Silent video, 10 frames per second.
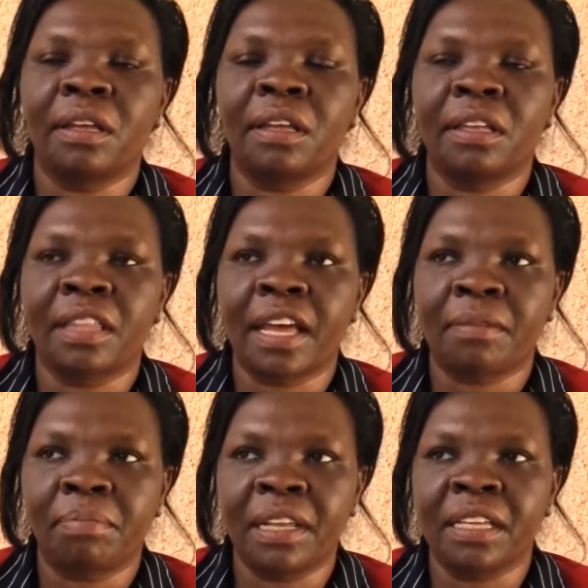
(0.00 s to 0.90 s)
in
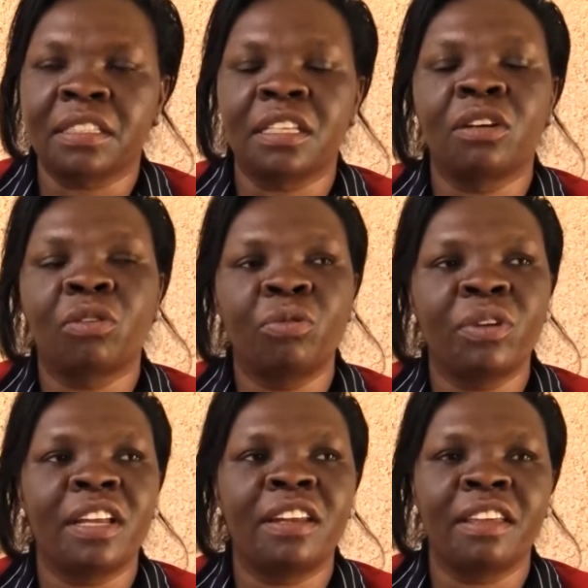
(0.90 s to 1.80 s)
that place
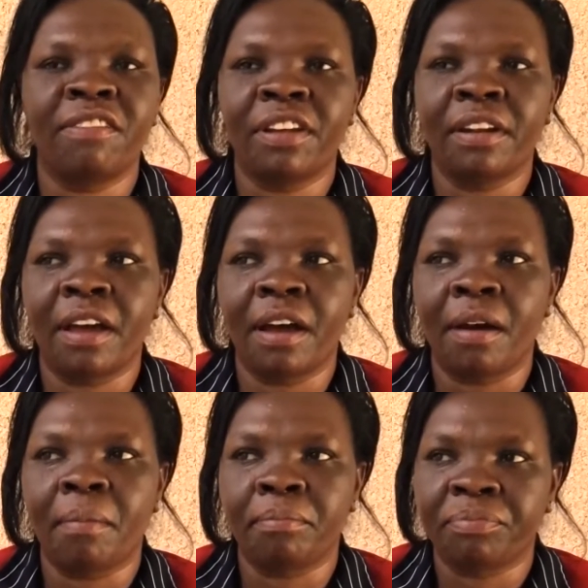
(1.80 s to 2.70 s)
included even
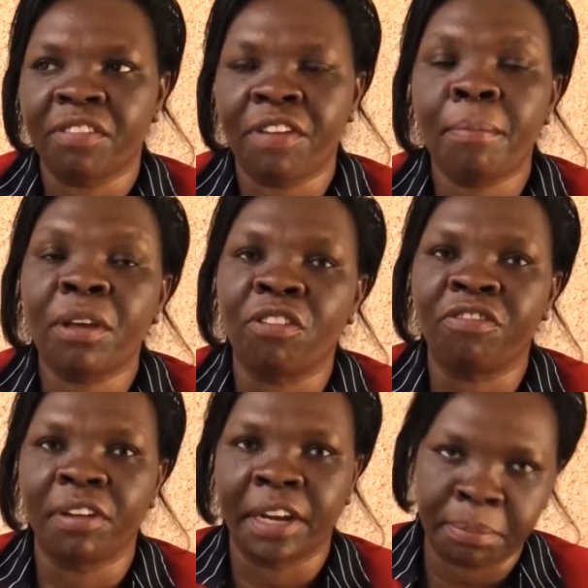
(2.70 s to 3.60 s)
farming
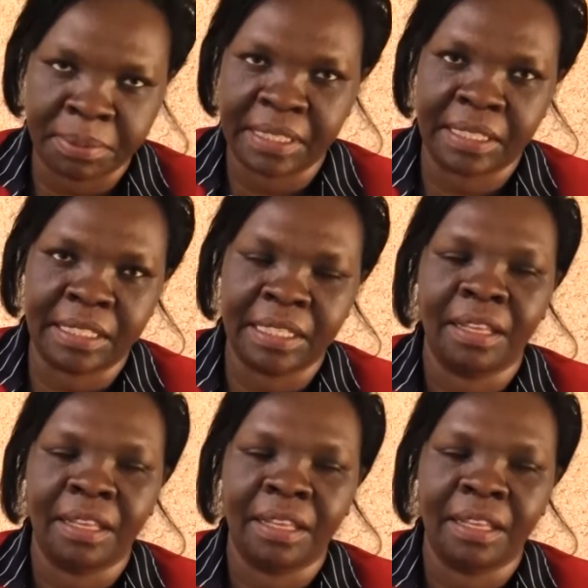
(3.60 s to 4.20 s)
of grapes.